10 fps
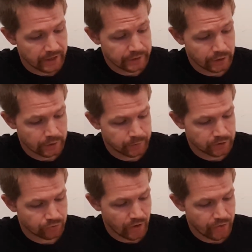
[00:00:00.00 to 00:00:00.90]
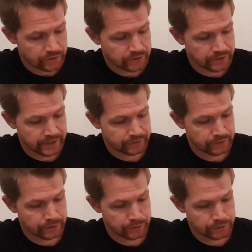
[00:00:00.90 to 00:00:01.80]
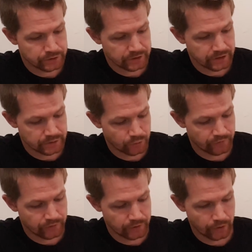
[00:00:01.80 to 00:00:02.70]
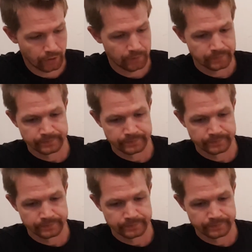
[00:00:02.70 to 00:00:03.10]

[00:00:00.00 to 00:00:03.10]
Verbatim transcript: annual output 1000 hectoliters Gasthof Göller.